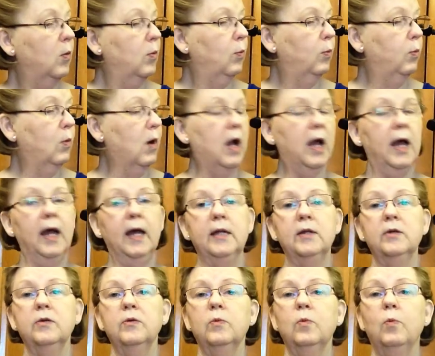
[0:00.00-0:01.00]

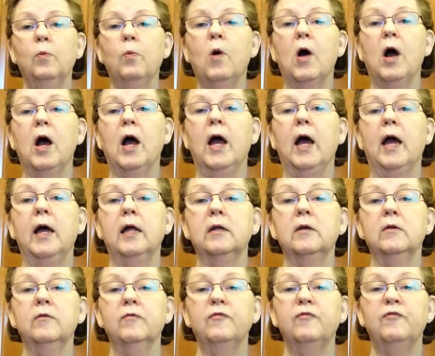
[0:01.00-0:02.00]
1,
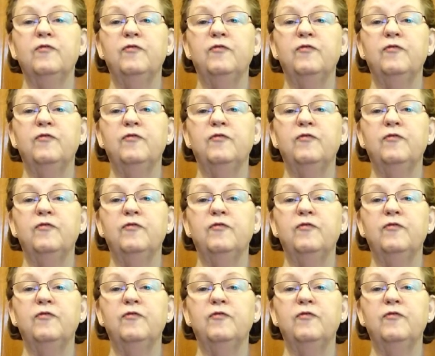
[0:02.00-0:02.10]
1,